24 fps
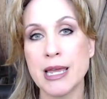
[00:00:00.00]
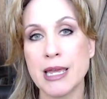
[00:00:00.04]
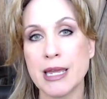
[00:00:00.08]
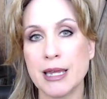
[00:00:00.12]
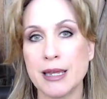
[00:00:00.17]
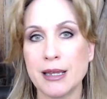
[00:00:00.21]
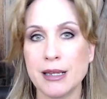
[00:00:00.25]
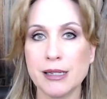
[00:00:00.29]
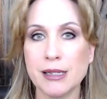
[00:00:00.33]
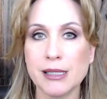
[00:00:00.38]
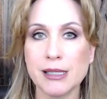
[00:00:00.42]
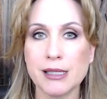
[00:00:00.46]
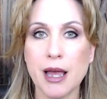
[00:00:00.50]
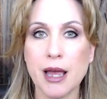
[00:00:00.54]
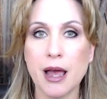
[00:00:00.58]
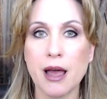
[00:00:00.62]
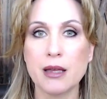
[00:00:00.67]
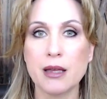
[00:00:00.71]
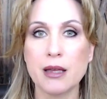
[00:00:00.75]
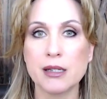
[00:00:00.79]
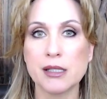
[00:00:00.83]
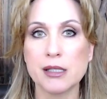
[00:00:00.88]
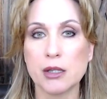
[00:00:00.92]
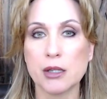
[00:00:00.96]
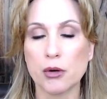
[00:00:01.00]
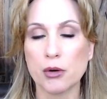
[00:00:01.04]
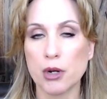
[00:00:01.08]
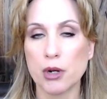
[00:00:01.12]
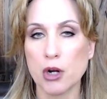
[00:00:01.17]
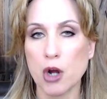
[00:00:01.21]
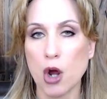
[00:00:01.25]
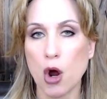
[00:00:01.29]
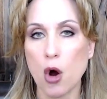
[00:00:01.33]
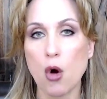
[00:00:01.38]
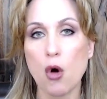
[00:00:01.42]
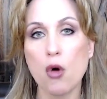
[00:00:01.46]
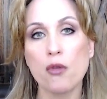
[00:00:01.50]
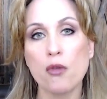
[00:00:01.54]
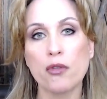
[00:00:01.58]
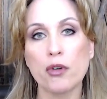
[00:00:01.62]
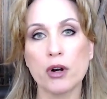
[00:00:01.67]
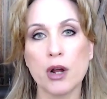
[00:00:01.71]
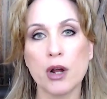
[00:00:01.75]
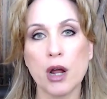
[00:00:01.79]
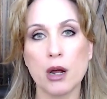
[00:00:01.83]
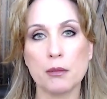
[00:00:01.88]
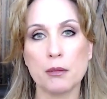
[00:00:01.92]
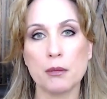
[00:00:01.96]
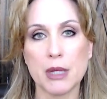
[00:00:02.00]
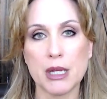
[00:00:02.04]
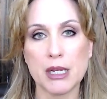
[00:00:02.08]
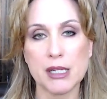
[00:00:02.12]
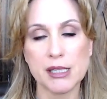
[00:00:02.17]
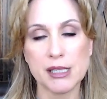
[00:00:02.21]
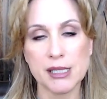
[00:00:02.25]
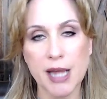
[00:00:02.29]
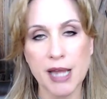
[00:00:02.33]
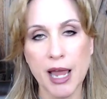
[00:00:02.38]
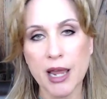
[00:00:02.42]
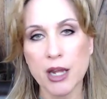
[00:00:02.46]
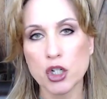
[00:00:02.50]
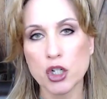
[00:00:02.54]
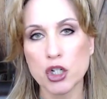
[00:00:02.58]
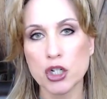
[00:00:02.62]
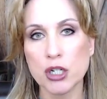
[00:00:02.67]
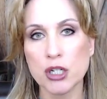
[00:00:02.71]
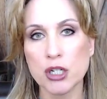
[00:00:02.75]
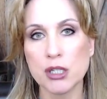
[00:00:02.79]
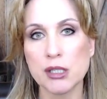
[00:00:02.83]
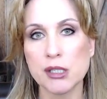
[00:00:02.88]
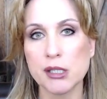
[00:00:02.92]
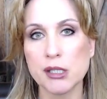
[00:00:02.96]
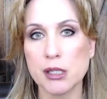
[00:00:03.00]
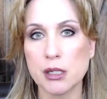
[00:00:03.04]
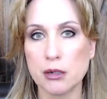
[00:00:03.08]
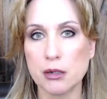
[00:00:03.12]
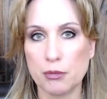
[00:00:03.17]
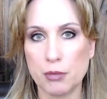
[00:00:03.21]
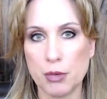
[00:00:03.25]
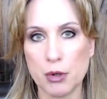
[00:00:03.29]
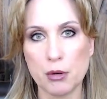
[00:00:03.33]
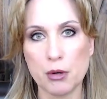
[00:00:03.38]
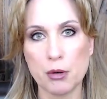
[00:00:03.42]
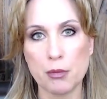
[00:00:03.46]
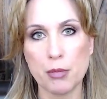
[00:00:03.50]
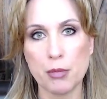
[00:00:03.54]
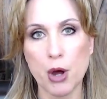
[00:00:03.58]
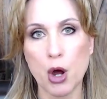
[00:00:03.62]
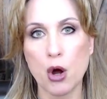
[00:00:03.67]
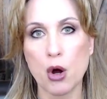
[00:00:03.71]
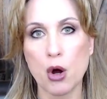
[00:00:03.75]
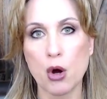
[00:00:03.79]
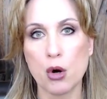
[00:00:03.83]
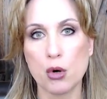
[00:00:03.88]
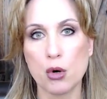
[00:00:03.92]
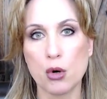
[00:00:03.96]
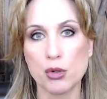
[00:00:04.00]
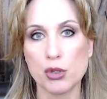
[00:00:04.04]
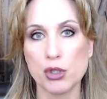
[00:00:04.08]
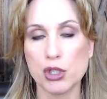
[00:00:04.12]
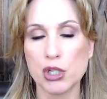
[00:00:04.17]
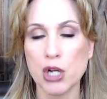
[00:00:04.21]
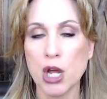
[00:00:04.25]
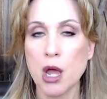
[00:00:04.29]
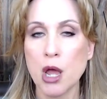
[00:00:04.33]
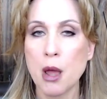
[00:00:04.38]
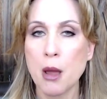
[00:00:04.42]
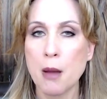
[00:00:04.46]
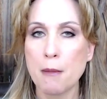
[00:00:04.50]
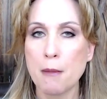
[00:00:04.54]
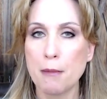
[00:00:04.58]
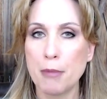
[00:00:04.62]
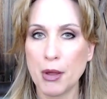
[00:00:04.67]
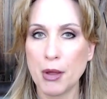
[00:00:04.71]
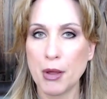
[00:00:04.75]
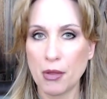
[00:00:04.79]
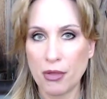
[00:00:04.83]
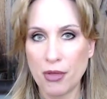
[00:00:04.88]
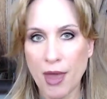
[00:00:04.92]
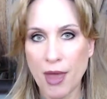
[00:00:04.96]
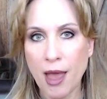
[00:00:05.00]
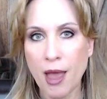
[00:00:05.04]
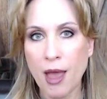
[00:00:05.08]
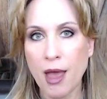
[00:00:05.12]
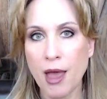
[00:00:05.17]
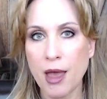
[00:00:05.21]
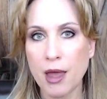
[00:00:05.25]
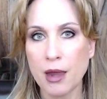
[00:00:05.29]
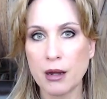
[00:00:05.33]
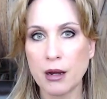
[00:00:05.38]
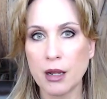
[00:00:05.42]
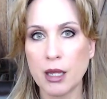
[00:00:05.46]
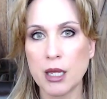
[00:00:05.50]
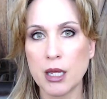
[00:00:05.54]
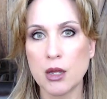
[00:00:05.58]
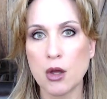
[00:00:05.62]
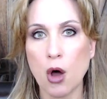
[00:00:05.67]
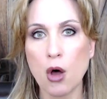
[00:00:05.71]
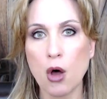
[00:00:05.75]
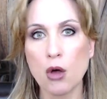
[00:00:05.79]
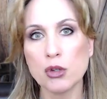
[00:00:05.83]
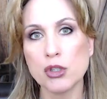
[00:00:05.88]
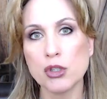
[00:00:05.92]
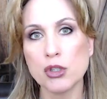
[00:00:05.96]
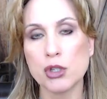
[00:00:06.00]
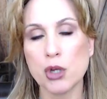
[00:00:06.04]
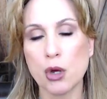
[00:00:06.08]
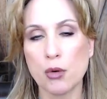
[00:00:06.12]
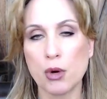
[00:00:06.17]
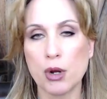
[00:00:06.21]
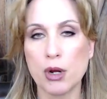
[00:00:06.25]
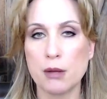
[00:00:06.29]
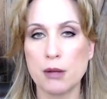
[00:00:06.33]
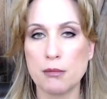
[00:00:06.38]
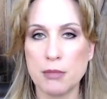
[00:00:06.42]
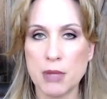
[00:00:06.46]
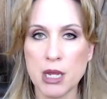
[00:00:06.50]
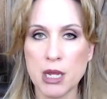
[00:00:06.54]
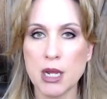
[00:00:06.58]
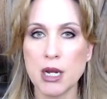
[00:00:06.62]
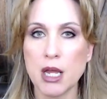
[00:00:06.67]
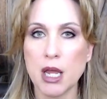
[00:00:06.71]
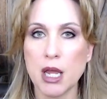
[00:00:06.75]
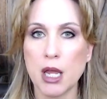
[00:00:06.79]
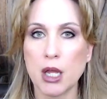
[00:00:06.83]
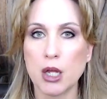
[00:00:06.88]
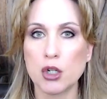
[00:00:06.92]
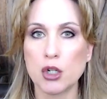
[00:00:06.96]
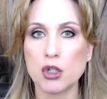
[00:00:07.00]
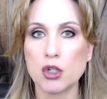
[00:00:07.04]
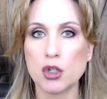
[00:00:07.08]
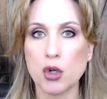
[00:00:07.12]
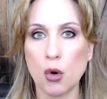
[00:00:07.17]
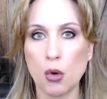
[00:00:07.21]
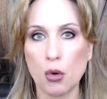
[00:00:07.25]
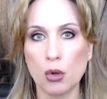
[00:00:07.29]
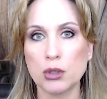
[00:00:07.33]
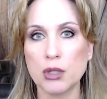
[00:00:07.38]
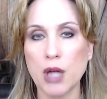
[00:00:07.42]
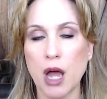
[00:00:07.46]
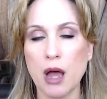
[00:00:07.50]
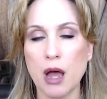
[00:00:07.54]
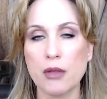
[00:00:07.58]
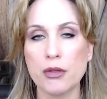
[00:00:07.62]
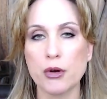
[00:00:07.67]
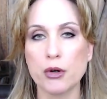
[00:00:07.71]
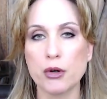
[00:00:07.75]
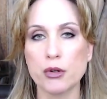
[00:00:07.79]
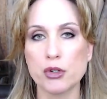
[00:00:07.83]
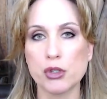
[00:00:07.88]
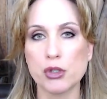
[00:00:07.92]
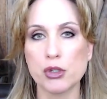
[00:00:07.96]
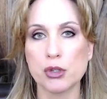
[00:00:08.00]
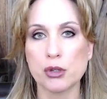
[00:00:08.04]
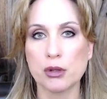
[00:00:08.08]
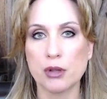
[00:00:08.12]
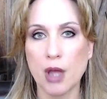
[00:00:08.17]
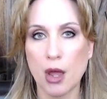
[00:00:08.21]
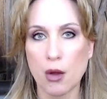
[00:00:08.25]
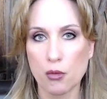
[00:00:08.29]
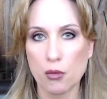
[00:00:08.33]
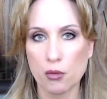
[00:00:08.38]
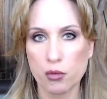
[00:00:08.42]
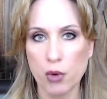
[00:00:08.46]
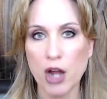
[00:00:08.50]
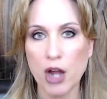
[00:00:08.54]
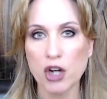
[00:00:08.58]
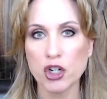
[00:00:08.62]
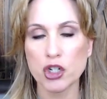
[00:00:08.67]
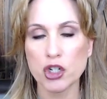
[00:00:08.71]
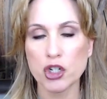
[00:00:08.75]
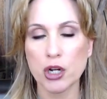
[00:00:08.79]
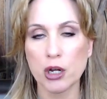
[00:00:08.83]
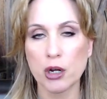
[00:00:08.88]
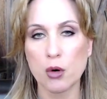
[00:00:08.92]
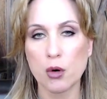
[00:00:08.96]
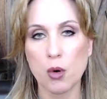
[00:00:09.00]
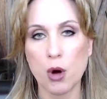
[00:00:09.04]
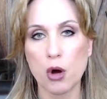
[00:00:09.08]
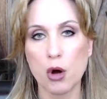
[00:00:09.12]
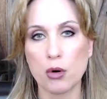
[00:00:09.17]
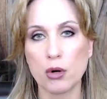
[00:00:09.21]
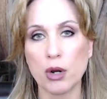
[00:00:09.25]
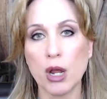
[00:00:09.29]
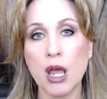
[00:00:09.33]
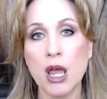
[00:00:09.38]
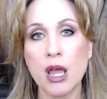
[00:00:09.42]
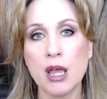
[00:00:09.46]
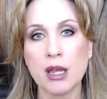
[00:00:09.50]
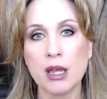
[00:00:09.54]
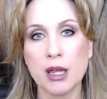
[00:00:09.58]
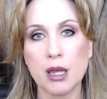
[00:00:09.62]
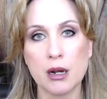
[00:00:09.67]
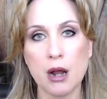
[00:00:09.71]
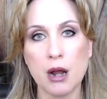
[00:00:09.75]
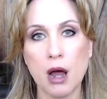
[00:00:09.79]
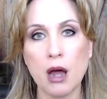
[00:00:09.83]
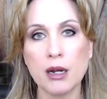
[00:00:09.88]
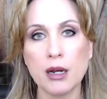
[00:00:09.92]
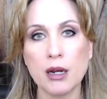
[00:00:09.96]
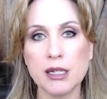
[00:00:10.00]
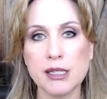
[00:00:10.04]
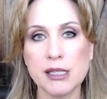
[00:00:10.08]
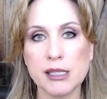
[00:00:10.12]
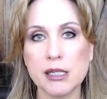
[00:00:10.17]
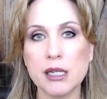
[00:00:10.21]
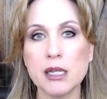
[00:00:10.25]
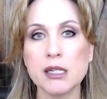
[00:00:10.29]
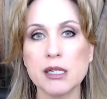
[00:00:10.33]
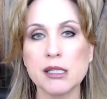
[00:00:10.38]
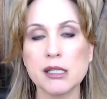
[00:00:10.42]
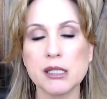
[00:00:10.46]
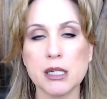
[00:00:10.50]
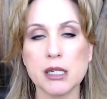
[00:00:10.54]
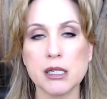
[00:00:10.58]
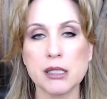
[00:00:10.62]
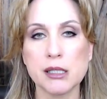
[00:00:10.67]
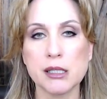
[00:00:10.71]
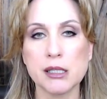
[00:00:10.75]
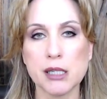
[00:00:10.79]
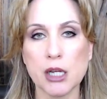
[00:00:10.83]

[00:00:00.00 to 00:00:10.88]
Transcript: He says they're going to overcome these sanctions that have been imposed. But then he also, in a meeting, told others that Russia, quote, cannot exist in